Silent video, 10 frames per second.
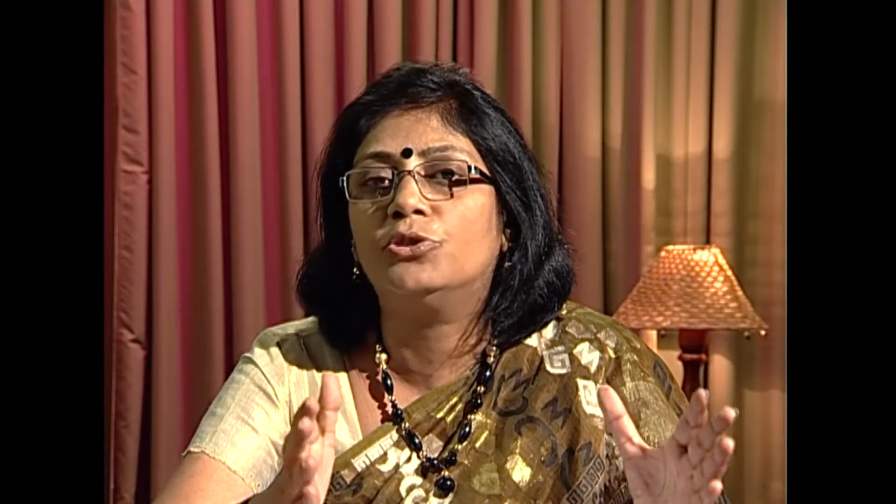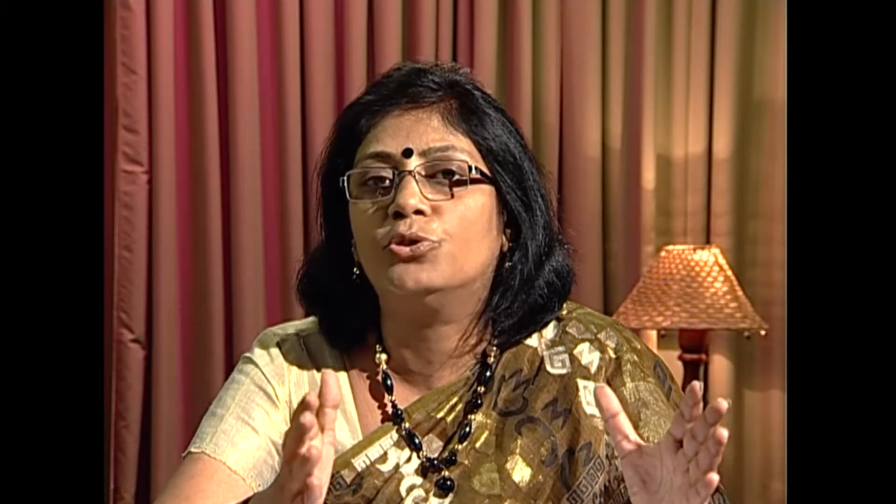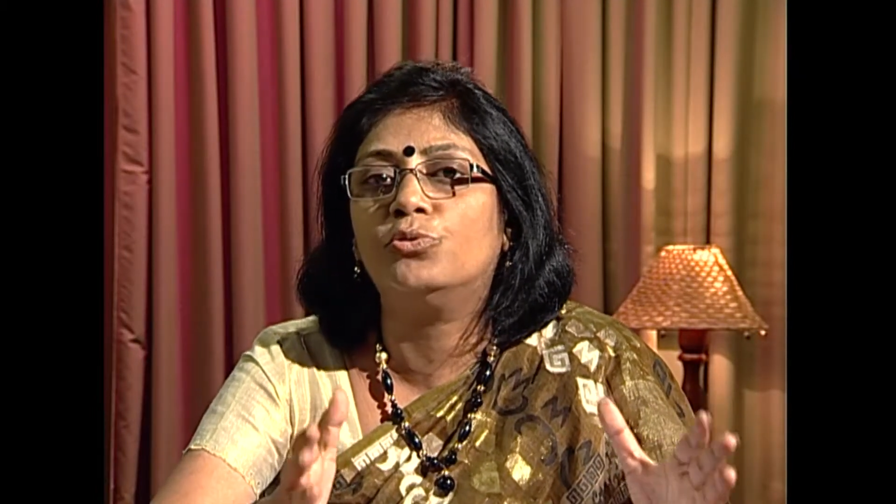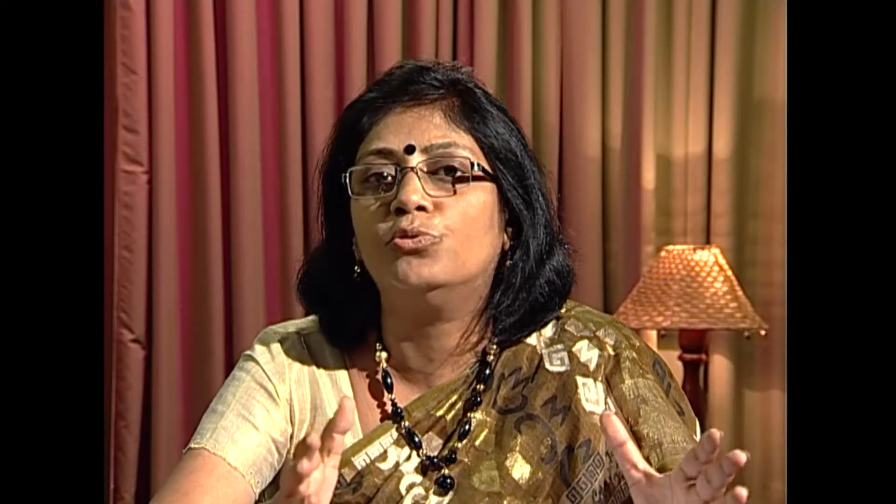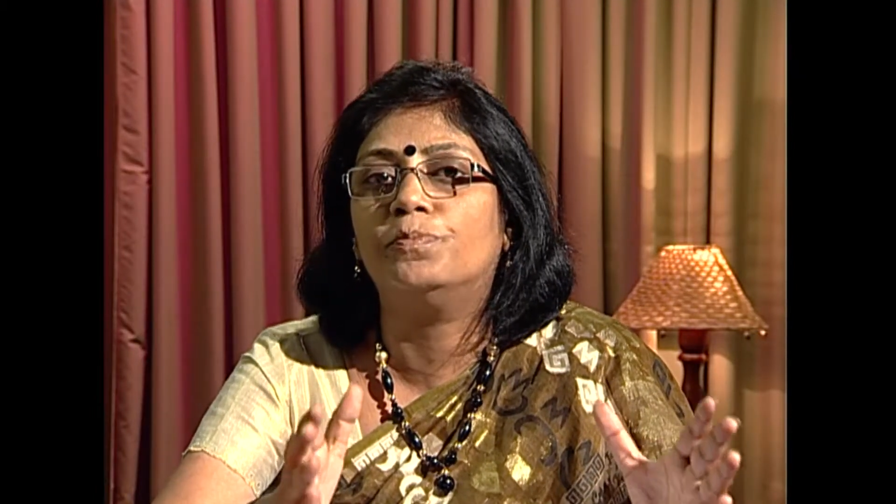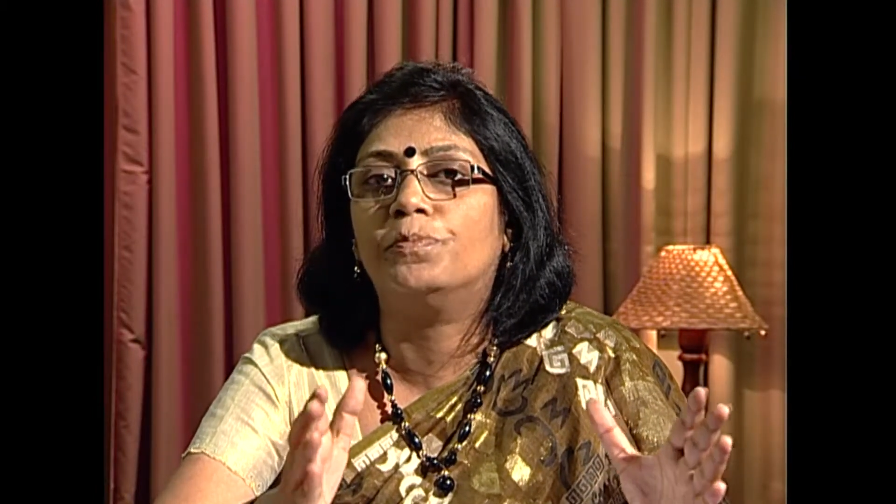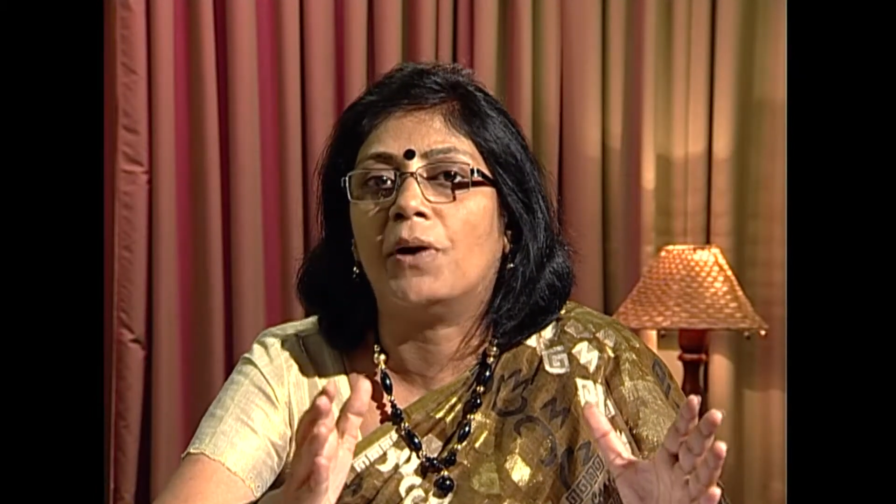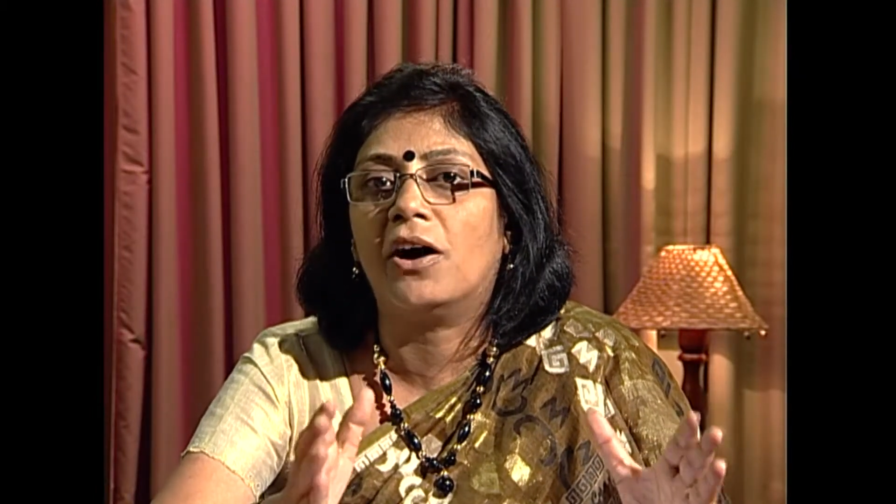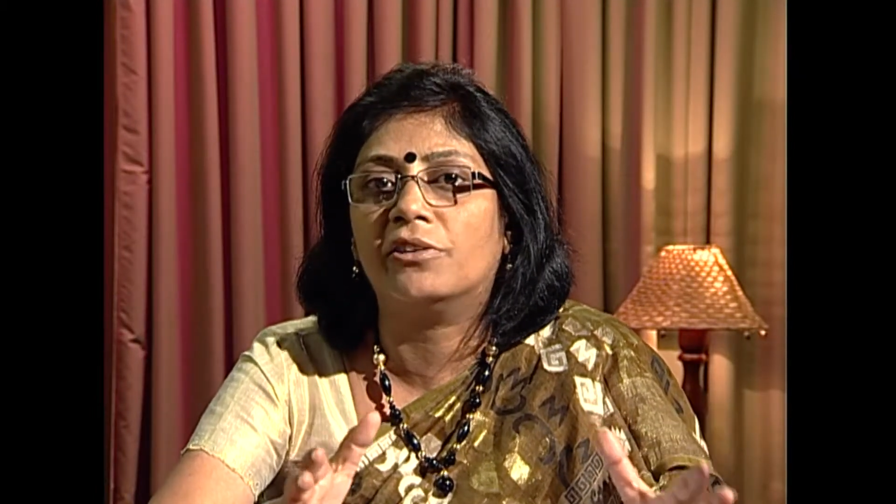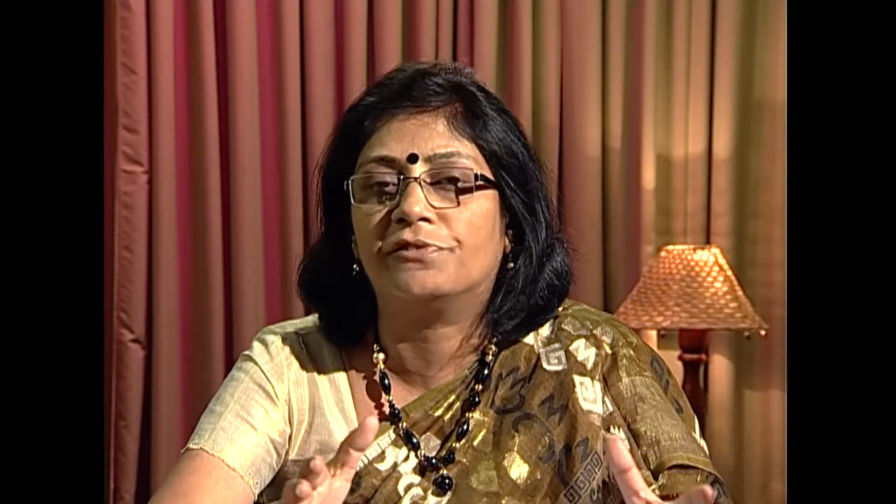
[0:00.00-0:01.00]
too
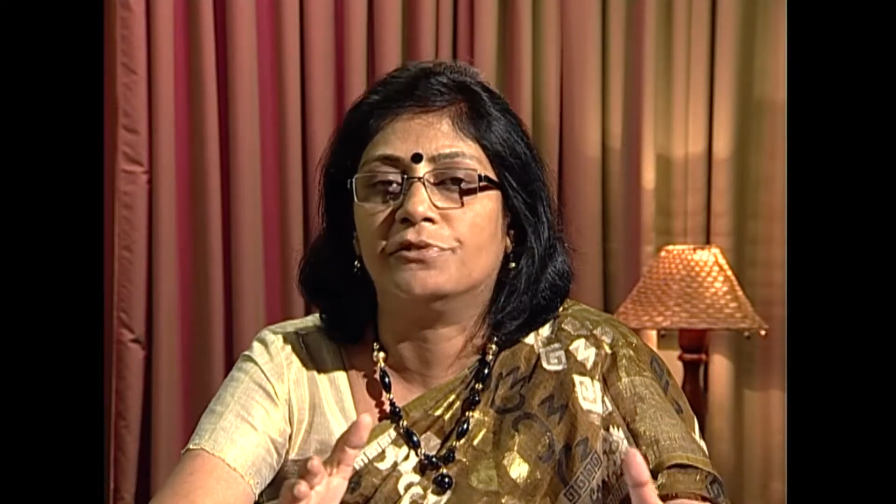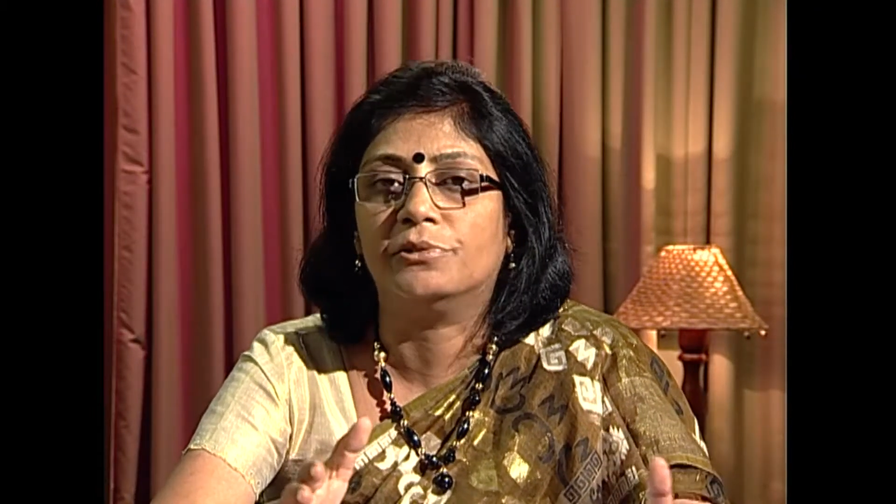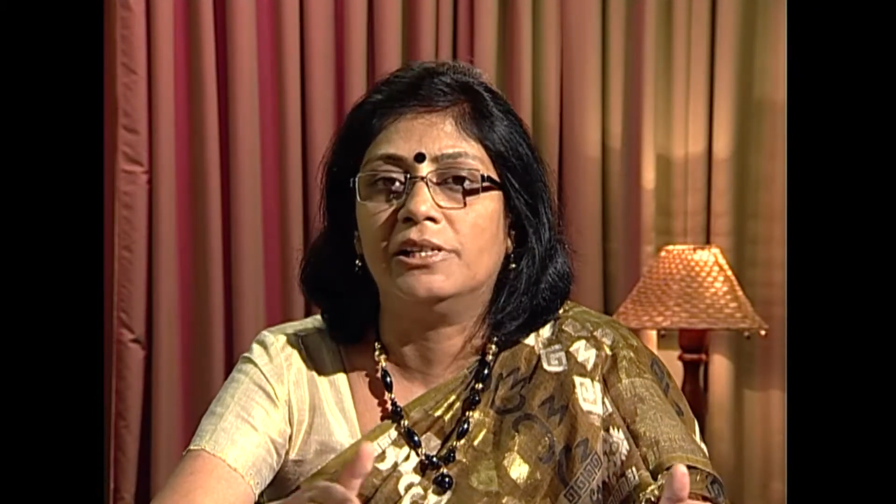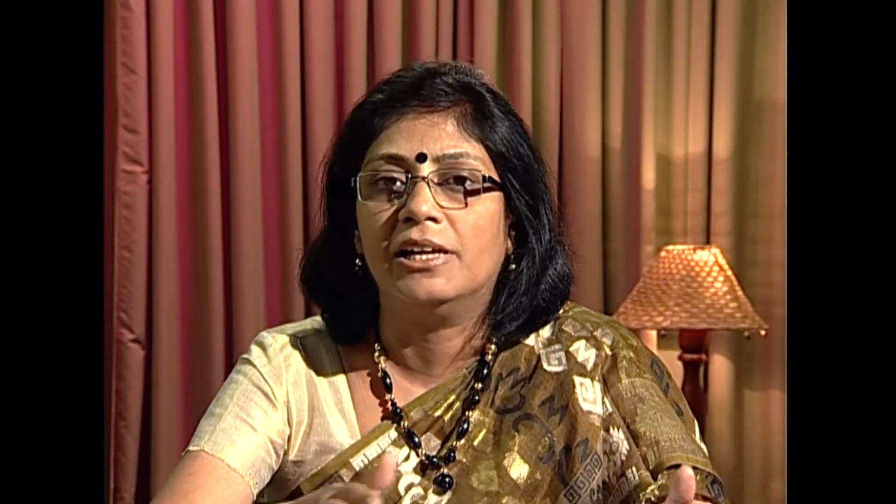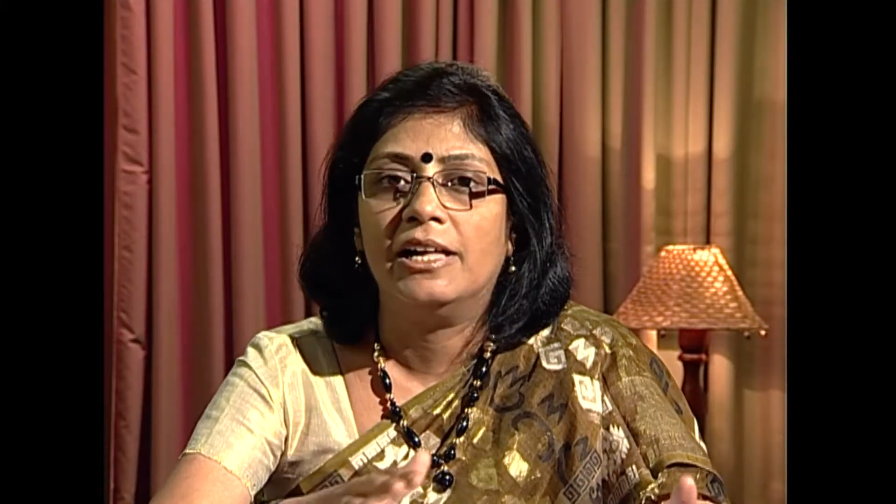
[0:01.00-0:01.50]
powerful,